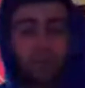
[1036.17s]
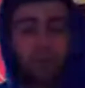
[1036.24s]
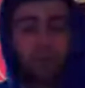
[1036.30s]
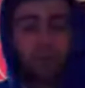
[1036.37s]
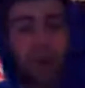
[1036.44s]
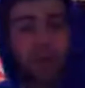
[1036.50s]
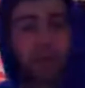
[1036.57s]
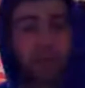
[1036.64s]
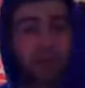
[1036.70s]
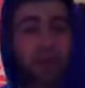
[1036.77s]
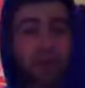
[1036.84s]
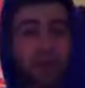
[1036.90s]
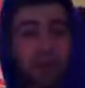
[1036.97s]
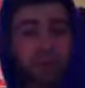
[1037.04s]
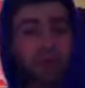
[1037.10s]

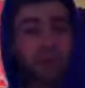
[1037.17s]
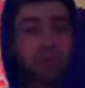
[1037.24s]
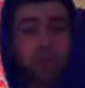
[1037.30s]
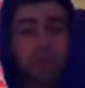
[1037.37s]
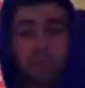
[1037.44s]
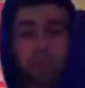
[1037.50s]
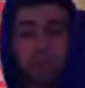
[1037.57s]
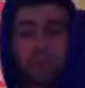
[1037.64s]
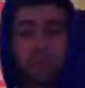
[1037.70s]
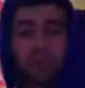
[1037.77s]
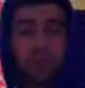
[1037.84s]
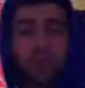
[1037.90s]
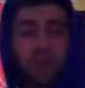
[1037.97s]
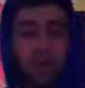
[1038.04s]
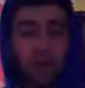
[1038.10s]
managed to get knocked out of the
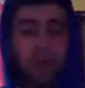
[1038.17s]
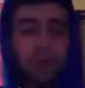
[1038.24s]
Champions League,